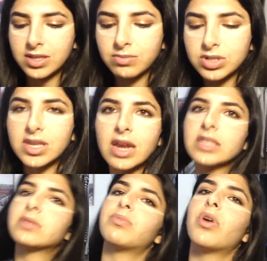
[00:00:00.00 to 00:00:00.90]
So I'm just getting
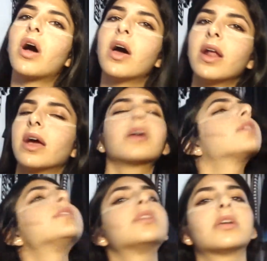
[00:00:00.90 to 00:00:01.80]
some
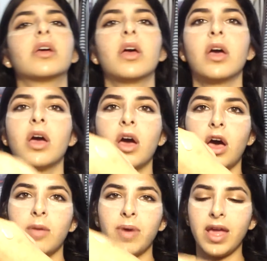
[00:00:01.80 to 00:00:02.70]
product
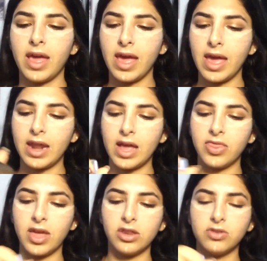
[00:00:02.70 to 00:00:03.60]
on my hand,
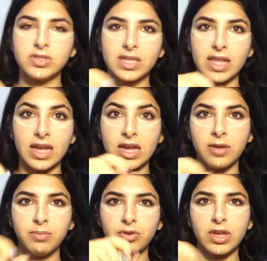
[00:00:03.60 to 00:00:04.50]
and then using like a
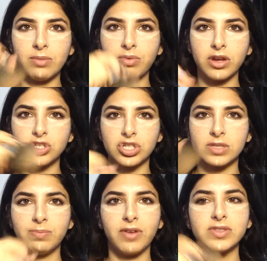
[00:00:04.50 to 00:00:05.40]
kabuki brush,
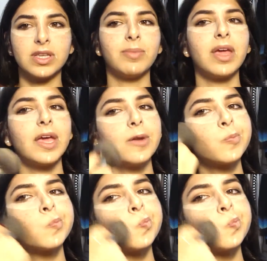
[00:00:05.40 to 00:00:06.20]
just buff some in.